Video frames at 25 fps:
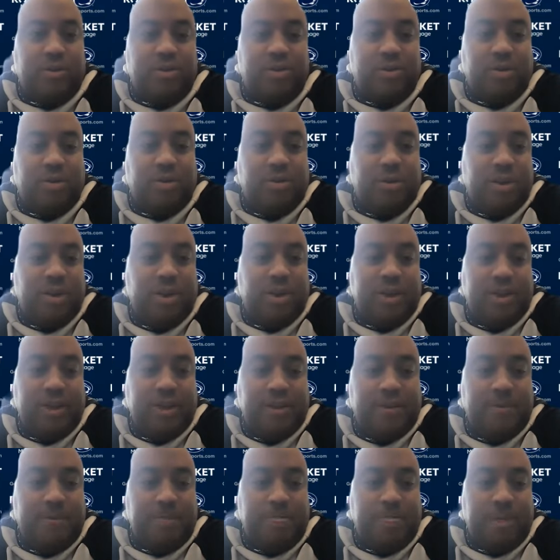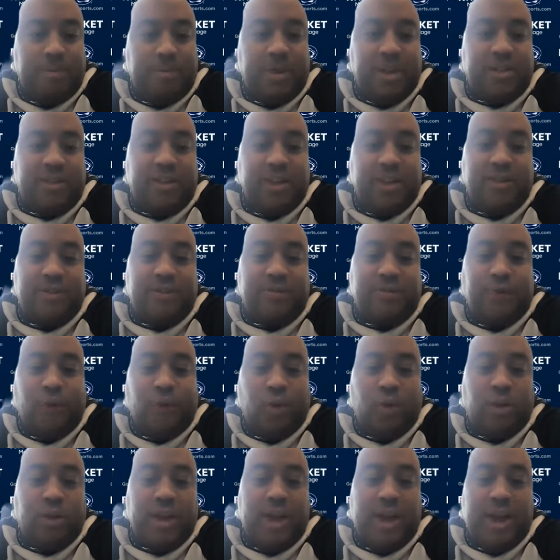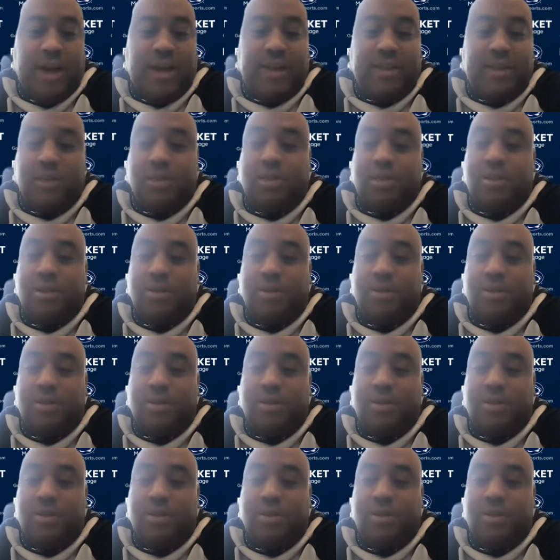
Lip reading: So the Big Ten's full of guys,